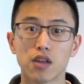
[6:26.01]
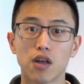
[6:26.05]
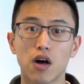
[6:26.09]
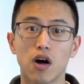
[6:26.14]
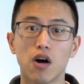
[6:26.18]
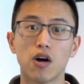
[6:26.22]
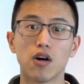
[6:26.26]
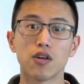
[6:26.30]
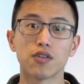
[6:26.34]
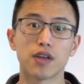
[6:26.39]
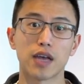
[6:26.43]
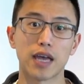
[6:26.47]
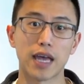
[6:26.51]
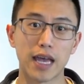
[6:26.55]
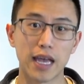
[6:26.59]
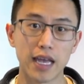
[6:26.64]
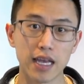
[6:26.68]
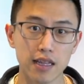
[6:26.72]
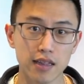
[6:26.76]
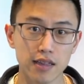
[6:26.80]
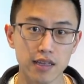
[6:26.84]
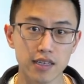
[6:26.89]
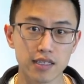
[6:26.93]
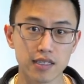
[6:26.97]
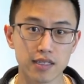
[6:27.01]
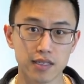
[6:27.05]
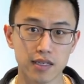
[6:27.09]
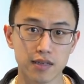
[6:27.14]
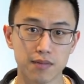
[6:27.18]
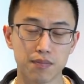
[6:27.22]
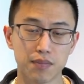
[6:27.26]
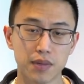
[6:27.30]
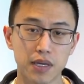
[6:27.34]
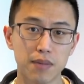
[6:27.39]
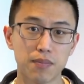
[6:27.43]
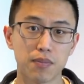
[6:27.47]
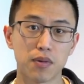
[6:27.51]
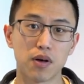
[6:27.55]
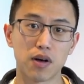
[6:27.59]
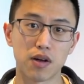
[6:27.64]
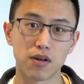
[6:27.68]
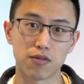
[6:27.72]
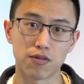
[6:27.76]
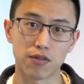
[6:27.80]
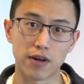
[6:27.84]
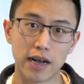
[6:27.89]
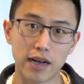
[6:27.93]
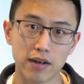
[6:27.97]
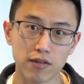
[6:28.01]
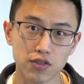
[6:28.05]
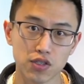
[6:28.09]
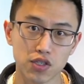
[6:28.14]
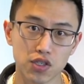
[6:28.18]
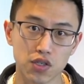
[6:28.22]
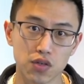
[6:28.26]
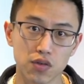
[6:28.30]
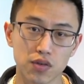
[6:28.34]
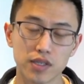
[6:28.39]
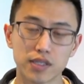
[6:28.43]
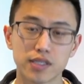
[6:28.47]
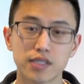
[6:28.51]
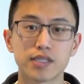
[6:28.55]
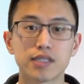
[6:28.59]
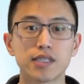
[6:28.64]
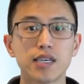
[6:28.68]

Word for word: all the A listed people around you.